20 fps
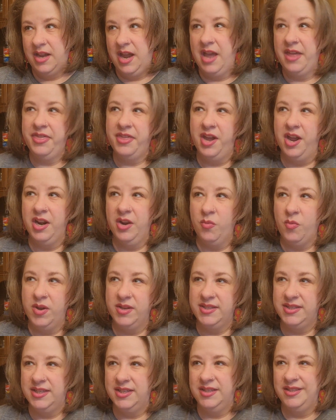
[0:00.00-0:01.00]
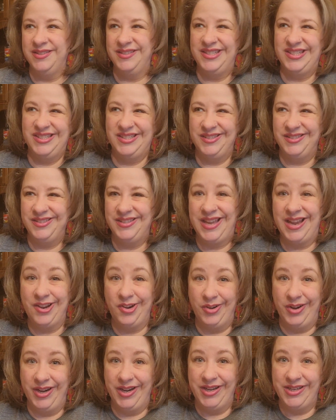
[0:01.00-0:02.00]
I thought it wasn't that
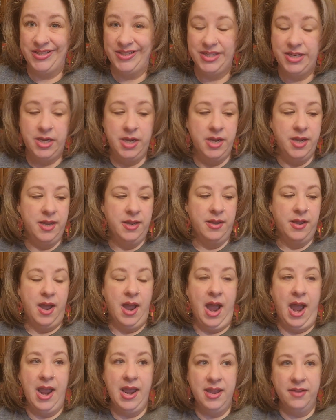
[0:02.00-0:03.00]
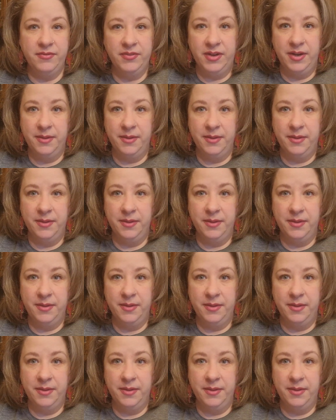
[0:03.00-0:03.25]
great. I have